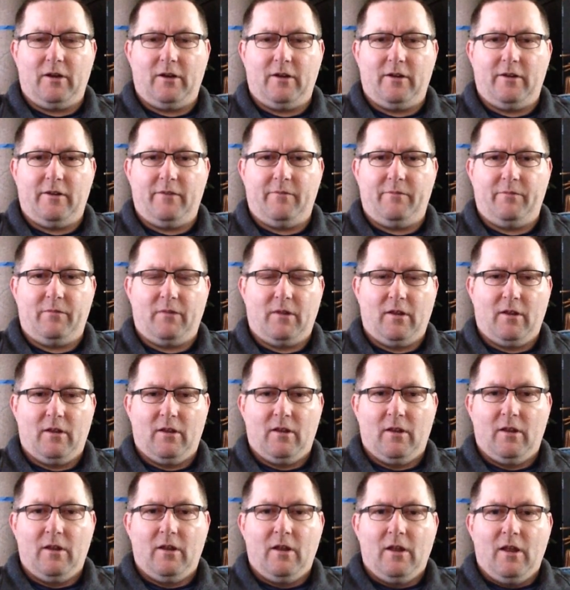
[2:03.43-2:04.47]
I
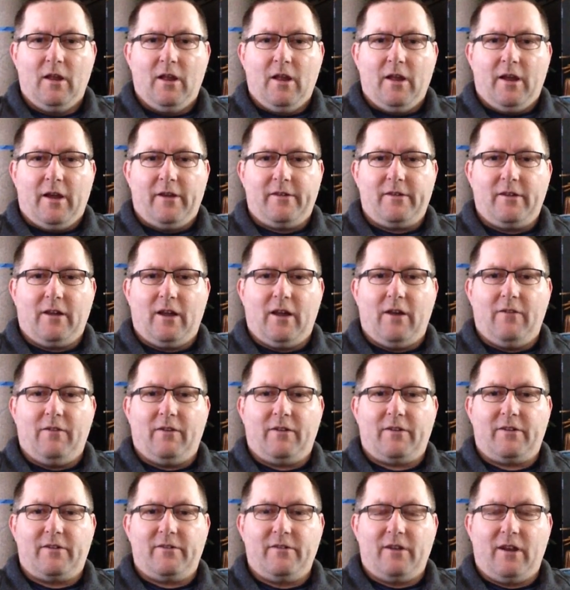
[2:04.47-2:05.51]
still have
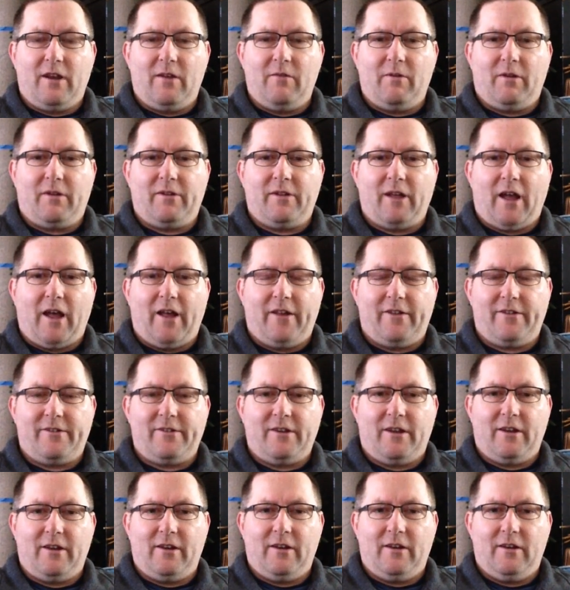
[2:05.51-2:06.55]
extreme
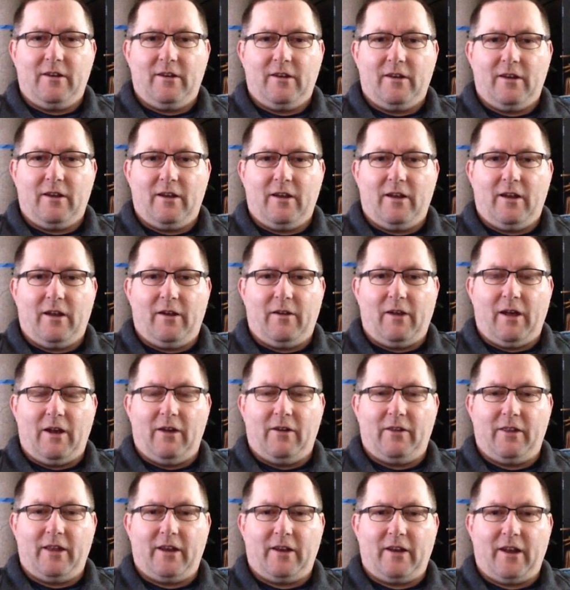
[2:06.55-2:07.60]
exhaustion. I
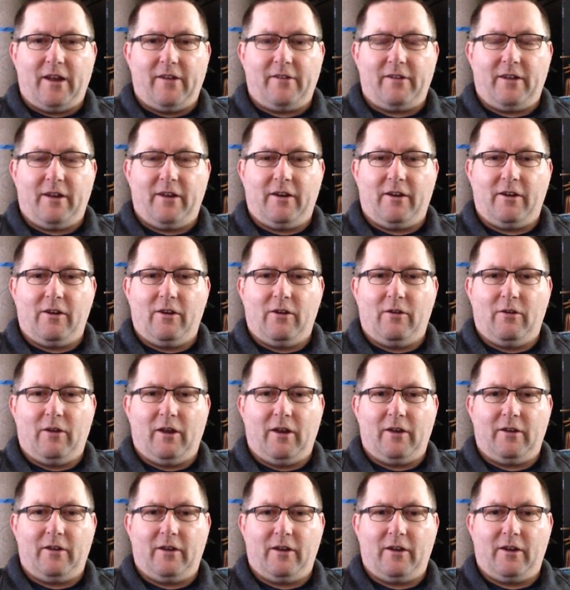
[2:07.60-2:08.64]
don't think that's going to go away
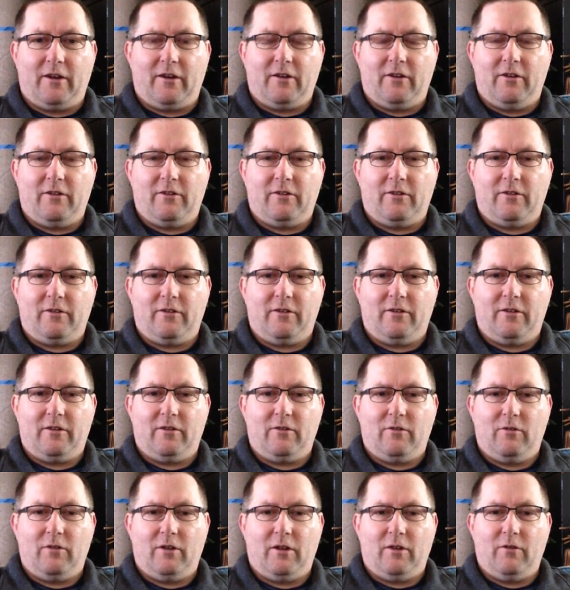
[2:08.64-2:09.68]
until I get closer to the
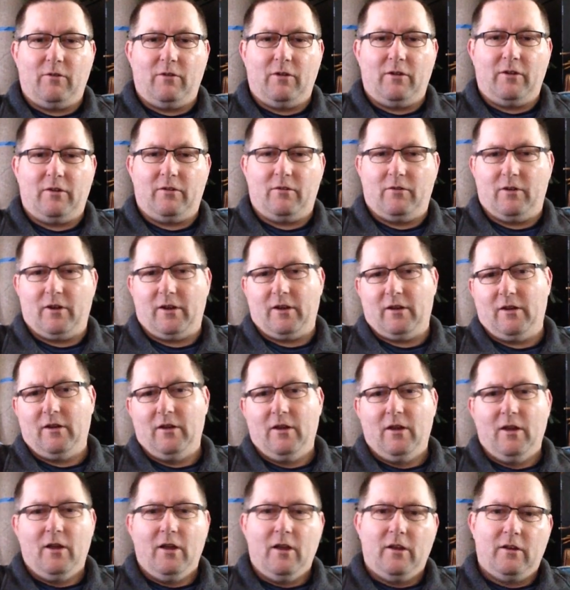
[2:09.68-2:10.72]
21,
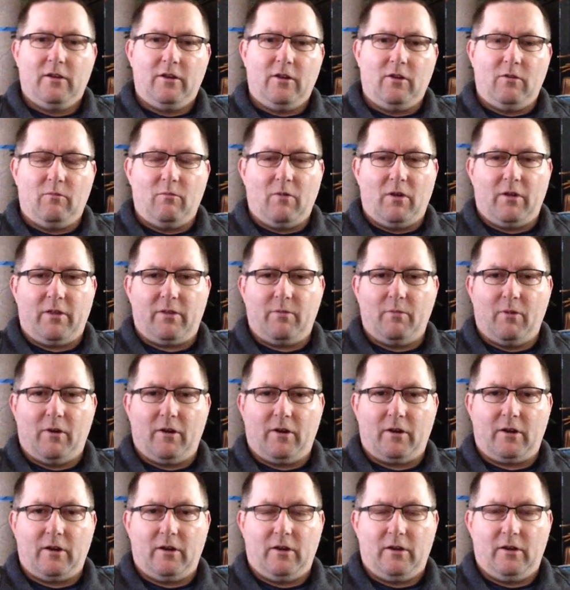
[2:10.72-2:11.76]
22 month
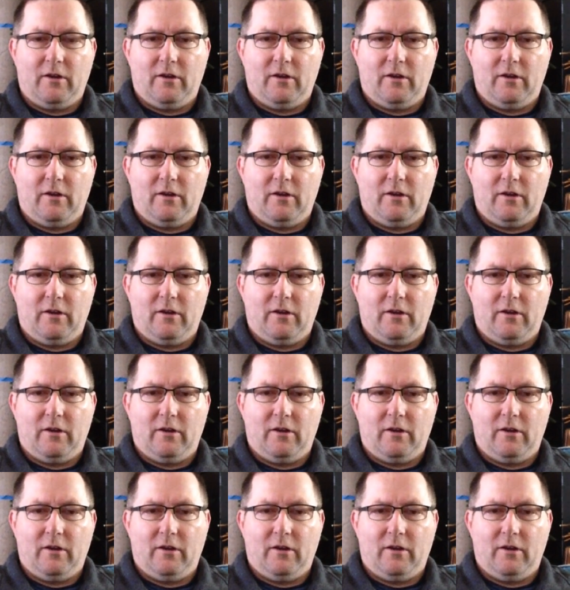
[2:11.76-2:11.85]
mark.